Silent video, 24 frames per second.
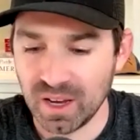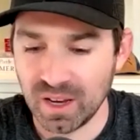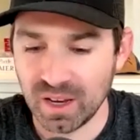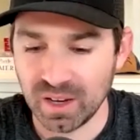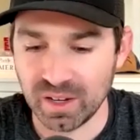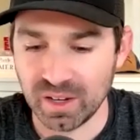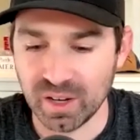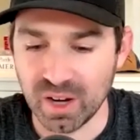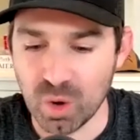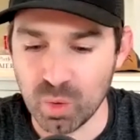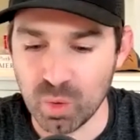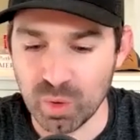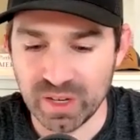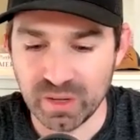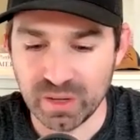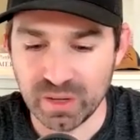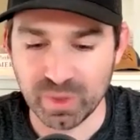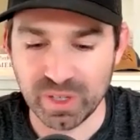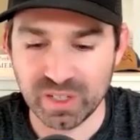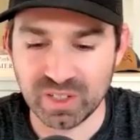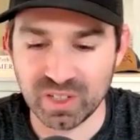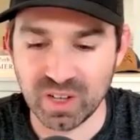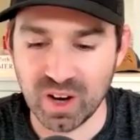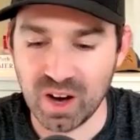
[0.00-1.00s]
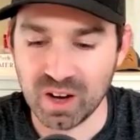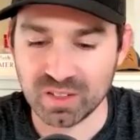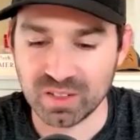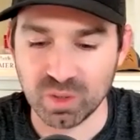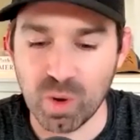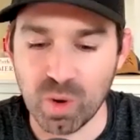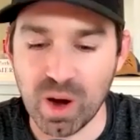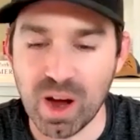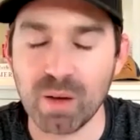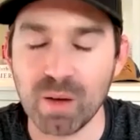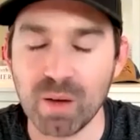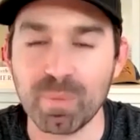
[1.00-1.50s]
you know, we we talked a
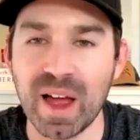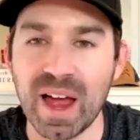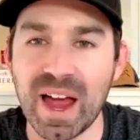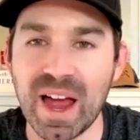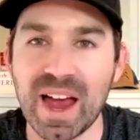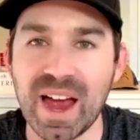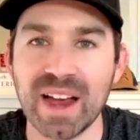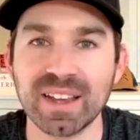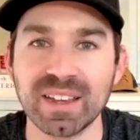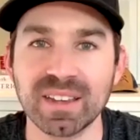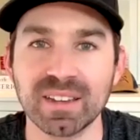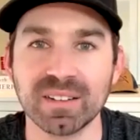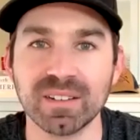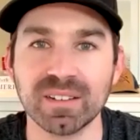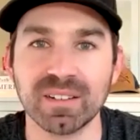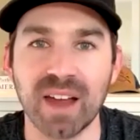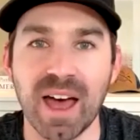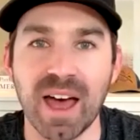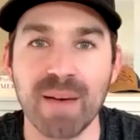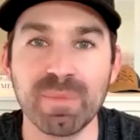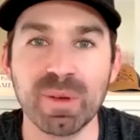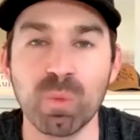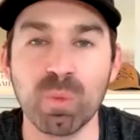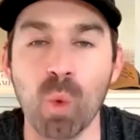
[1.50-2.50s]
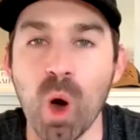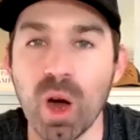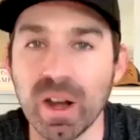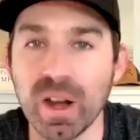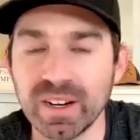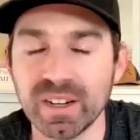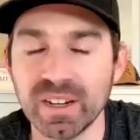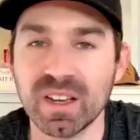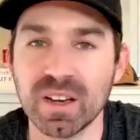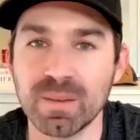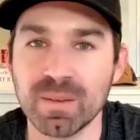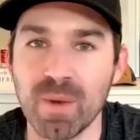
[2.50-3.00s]
while back and I've been wanting
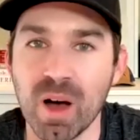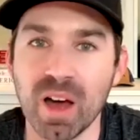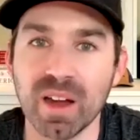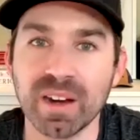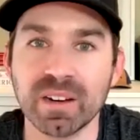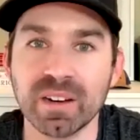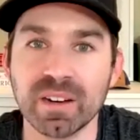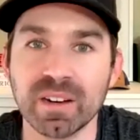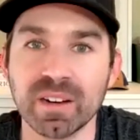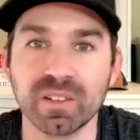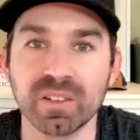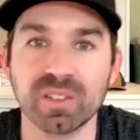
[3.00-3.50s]
to come on here